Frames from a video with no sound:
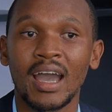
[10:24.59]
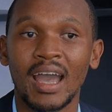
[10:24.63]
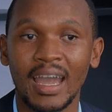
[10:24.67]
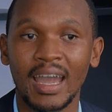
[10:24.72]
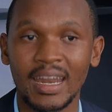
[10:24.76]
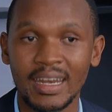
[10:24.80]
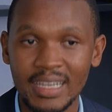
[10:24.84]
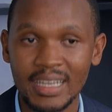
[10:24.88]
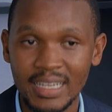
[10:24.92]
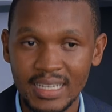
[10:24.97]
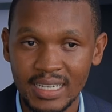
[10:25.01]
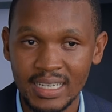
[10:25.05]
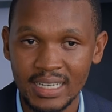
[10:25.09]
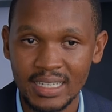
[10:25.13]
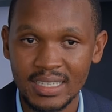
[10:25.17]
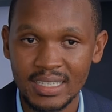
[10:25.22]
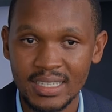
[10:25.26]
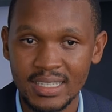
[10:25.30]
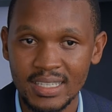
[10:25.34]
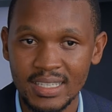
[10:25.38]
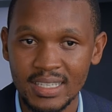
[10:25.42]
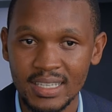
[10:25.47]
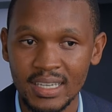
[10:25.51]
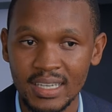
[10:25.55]
a
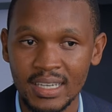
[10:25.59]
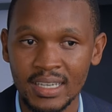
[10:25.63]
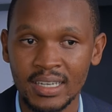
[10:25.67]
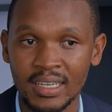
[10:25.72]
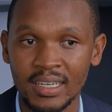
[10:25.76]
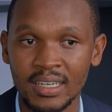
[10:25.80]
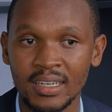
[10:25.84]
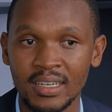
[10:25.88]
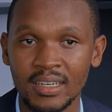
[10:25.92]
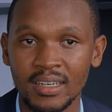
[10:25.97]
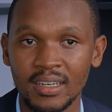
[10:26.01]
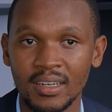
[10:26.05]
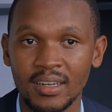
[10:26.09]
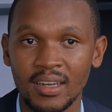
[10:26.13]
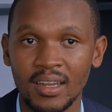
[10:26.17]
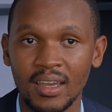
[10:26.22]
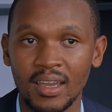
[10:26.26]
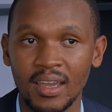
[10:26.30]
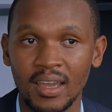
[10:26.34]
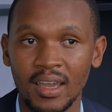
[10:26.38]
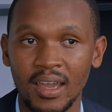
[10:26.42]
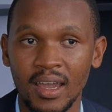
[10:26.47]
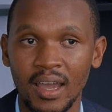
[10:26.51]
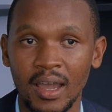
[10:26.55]
decrease in
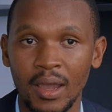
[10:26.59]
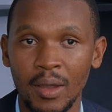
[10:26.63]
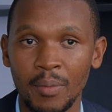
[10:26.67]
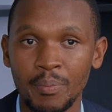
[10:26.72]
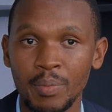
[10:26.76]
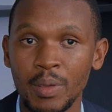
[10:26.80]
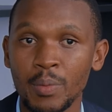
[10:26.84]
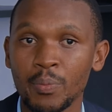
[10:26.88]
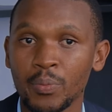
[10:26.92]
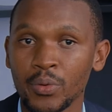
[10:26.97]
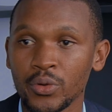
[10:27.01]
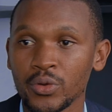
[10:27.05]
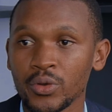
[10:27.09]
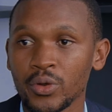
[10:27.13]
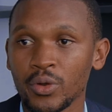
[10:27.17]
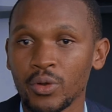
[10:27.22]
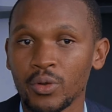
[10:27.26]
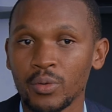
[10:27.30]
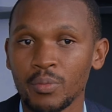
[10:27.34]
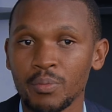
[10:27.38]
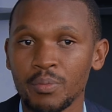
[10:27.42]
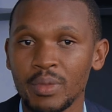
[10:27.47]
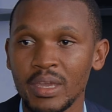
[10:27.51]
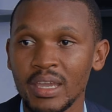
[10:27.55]
uh,
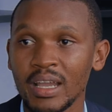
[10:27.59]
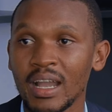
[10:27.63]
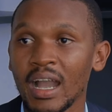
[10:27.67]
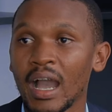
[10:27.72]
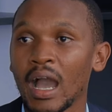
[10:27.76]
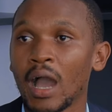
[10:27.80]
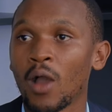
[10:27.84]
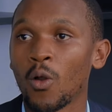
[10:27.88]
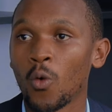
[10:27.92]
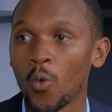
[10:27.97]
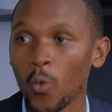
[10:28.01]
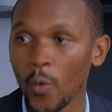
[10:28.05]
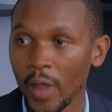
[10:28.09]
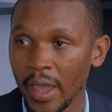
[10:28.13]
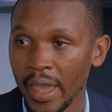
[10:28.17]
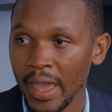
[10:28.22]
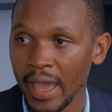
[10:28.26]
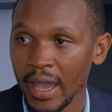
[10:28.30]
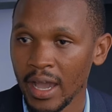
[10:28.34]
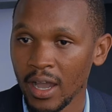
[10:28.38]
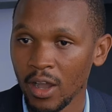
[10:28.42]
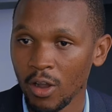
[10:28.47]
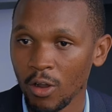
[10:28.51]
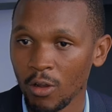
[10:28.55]
people being
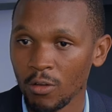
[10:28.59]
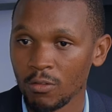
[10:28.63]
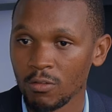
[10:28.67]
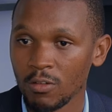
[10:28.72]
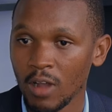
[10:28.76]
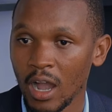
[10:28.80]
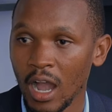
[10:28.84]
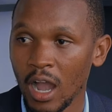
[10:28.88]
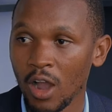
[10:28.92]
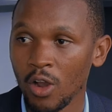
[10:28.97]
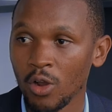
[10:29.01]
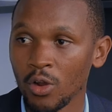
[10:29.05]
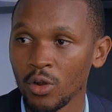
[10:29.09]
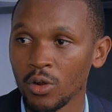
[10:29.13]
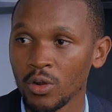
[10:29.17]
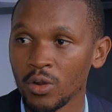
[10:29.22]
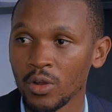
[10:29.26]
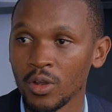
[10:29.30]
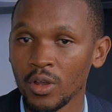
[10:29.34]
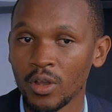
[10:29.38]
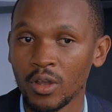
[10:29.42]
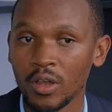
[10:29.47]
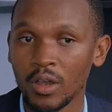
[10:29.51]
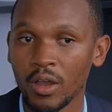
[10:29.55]
aware of how
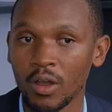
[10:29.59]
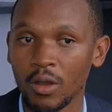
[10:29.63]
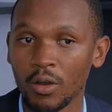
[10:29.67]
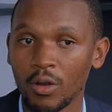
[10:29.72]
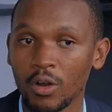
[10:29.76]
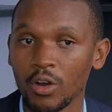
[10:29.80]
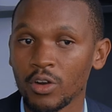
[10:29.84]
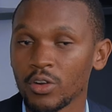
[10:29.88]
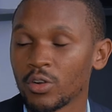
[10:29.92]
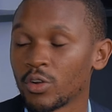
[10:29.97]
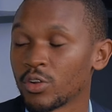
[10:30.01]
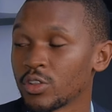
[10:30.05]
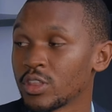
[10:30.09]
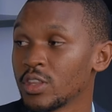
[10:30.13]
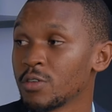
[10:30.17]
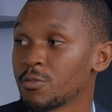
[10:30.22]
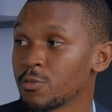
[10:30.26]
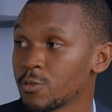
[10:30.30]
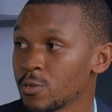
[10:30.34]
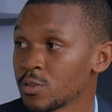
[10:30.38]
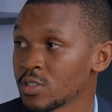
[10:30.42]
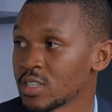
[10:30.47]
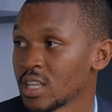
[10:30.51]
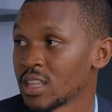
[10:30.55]
or uh, on the
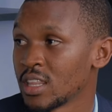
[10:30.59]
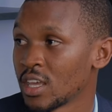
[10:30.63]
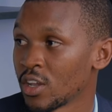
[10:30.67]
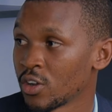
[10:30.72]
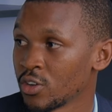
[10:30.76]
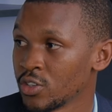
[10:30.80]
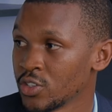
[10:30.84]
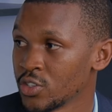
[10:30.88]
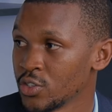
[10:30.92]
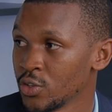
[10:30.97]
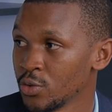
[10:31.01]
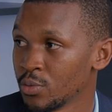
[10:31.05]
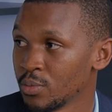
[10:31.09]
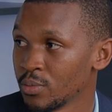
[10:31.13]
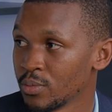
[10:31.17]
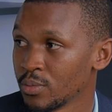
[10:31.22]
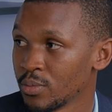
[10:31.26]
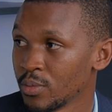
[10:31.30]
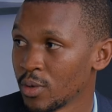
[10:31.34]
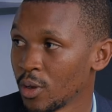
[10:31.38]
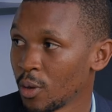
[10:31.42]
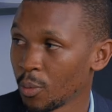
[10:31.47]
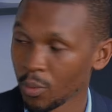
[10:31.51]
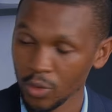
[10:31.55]
foods that they consume.
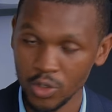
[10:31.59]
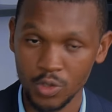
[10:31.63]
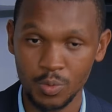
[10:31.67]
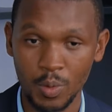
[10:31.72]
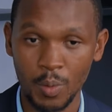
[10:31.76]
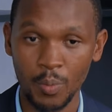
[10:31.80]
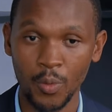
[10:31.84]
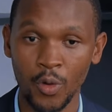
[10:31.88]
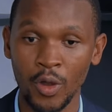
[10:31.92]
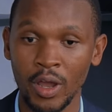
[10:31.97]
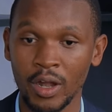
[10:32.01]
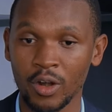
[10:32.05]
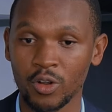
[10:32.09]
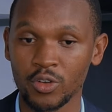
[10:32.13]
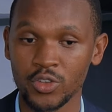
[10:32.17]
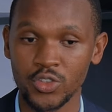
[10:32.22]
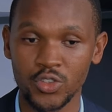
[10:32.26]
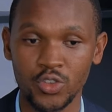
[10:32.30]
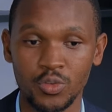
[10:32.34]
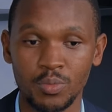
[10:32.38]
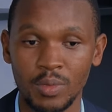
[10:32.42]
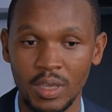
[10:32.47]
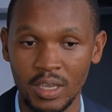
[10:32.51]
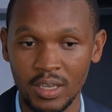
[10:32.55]
Most people are
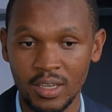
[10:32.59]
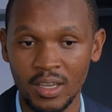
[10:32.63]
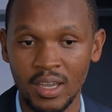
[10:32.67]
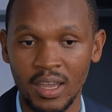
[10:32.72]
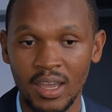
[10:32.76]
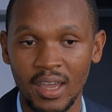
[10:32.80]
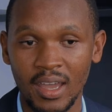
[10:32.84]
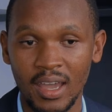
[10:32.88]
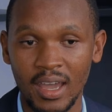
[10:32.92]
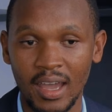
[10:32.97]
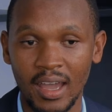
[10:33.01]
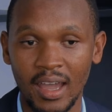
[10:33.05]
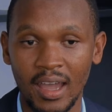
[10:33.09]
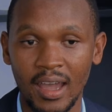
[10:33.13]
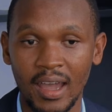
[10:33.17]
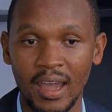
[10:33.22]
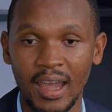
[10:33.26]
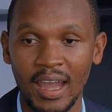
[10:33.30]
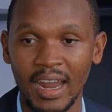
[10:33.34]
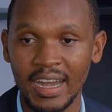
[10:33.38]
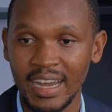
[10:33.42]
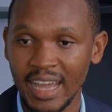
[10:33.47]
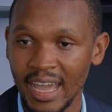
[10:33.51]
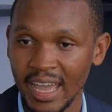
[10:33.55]
consuming uh,
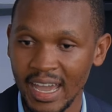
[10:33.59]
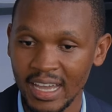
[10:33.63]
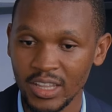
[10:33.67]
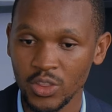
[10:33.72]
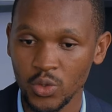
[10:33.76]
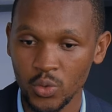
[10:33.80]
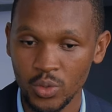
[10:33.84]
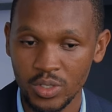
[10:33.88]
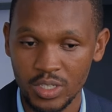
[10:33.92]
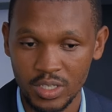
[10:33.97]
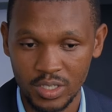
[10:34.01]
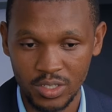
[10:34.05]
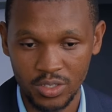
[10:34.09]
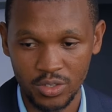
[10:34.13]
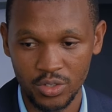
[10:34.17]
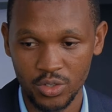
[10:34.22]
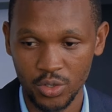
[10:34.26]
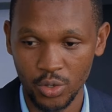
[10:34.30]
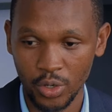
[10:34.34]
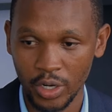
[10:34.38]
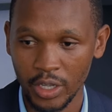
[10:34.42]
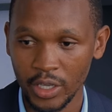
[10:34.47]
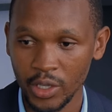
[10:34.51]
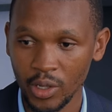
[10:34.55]
a diet which is
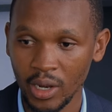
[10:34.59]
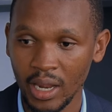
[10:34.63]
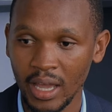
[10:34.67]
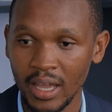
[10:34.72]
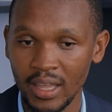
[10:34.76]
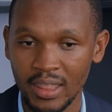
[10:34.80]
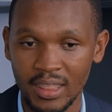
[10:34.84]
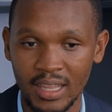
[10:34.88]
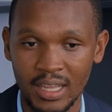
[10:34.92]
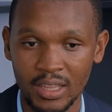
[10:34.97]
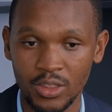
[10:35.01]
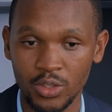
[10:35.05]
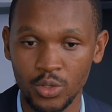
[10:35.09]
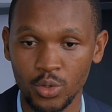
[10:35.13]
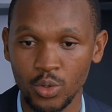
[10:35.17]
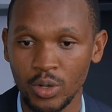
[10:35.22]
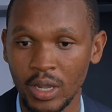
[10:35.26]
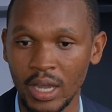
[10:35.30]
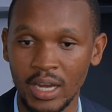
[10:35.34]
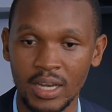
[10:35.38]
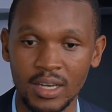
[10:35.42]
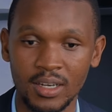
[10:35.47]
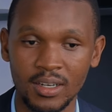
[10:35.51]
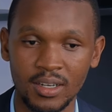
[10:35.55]
so regular that you
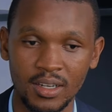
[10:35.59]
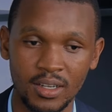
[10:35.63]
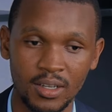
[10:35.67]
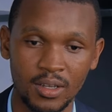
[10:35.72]
can,